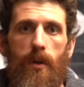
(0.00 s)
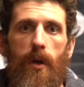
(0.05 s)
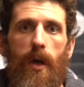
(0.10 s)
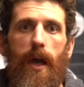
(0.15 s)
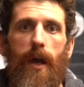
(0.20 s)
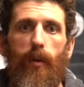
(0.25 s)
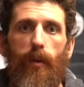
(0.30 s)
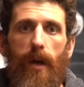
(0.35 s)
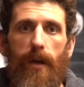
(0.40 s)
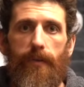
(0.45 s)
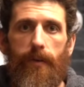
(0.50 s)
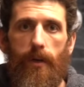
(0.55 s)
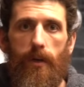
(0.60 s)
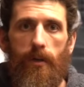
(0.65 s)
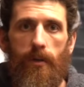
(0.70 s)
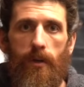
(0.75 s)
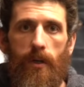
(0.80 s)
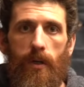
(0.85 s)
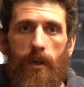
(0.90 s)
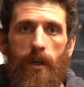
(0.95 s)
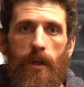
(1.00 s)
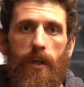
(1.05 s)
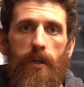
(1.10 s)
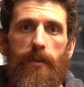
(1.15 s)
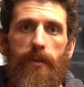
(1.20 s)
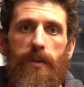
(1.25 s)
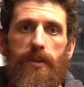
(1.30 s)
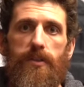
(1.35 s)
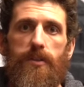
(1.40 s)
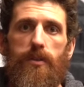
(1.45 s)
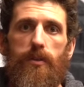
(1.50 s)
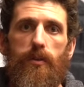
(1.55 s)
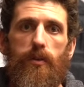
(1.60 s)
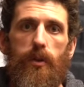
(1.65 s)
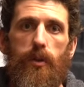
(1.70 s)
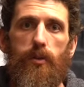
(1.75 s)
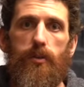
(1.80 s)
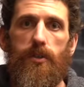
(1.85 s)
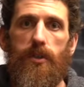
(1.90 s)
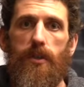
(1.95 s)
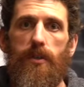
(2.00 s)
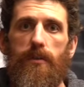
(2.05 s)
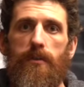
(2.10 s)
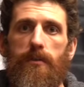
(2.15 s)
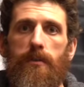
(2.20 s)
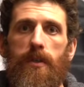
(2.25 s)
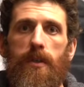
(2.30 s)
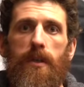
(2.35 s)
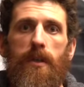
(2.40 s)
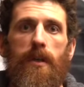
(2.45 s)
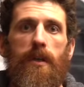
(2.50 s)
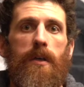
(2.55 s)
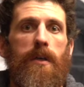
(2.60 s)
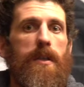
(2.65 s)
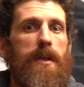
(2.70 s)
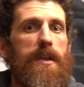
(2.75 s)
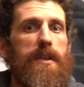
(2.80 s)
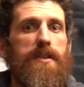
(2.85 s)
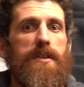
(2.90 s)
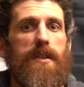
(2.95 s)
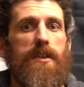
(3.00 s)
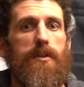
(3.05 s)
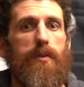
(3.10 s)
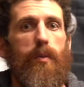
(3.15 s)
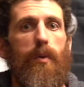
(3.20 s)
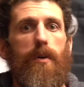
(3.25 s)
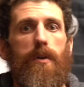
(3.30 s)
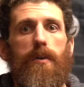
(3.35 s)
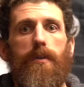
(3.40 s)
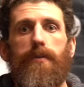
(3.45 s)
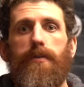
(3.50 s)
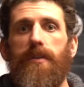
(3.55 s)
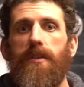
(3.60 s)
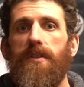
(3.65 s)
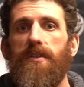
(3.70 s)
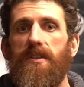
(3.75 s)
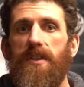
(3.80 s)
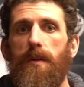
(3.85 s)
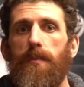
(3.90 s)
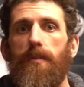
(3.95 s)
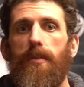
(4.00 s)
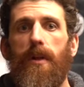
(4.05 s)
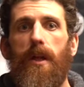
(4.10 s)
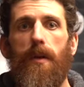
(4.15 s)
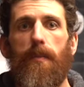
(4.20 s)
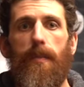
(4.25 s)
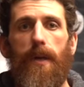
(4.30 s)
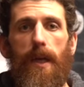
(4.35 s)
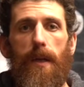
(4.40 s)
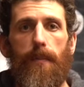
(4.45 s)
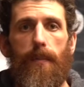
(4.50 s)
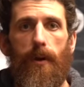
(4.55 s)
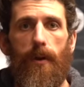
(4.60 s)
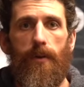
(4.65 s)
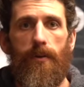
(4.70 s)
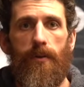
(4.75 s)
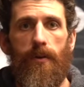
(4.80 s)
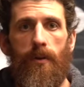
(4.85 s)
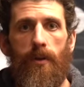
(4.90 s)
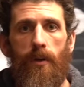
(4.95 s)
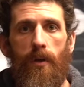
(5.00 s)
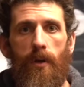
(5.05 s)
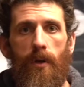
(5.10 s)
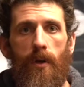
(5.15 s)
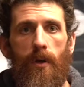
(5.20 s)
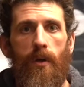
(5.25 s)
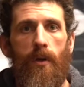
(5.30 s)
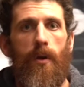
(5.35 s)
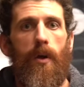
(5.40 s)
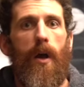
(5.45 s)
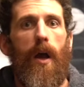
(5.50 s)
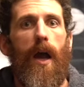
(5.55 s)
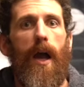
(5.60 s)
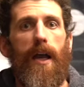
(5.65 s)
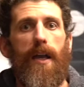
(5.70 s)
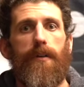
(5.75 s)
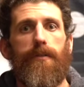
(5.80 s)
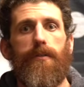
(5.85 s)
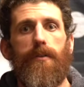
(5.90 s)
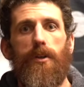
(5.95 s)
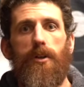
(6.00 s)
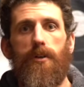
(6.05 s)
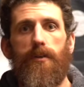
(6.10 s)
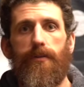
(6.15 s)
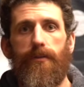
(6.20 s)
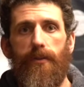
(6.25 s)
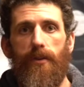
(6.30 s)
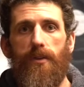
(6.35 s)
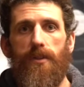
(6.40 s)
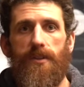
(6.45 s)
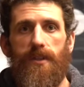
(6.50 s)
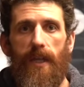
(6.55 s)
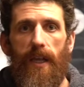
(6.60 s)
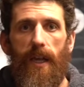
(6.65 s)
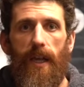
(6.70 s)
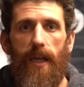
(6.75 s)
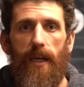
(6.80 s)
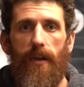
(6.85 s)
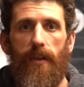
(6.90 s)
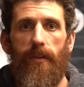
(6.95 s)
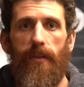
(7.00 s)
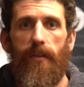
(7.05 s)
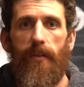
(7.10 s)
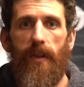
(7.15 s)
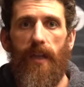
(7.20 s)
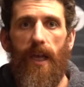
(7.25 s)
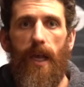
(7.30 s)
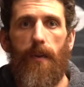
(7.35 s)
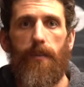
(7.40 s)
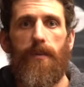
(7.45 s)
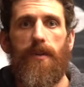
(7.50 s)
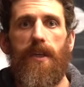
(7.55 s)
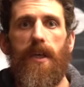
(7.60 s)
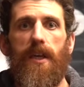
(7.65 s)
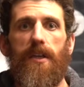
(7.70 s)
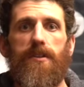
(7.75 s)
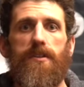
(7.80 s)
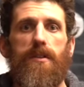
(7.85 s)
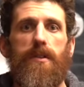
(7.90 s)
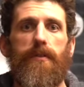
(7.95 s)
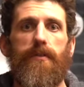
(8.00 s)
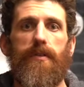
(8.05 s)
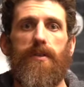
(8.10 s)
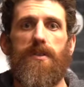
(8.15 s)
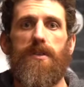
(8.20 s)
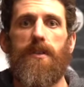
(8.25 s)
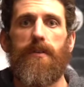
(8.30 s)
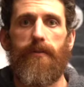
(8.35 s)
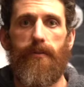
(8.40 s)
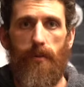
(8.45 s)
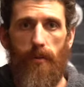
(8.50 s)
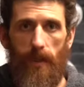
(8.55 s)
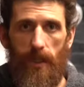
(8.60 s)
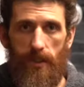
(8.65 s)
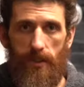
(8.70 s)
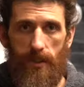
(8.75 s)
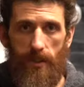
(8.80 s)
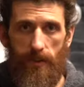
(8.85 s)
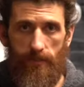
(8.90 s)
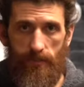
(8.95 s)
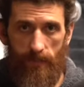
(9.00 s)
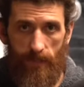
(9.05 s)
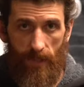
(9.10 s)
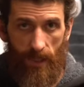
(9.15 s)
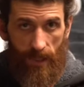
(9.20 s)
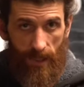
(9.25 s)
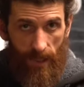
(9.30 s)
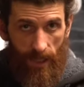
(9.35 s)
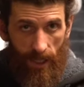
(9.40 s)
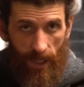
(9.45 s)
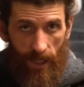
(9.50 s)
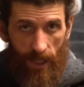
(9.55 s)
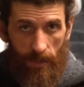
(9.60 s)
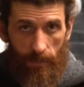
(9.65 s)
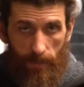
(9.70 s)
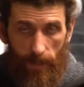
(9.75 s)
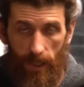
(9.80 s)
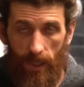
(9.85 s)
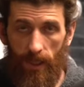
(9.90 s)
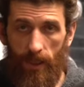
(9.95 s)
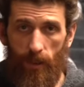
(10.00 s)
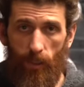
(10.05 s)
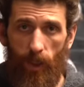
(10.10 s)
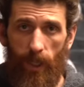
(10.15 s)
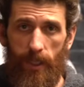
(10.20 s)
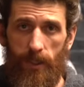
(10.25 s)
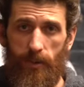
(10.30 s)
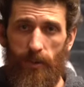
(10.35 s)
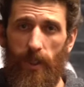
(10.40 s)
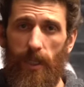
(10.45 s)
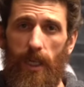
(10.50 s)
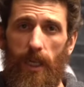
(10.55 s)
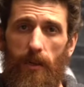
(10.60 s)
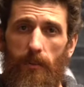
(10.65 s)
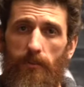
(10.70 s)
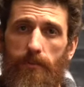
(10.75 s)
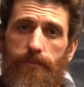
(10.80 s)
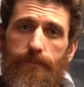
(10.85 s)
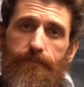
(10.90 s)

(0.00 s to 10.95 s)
However, this solution is as wonderfully simple on paper. I have learned firsthand that the application of this information can be quite tricky.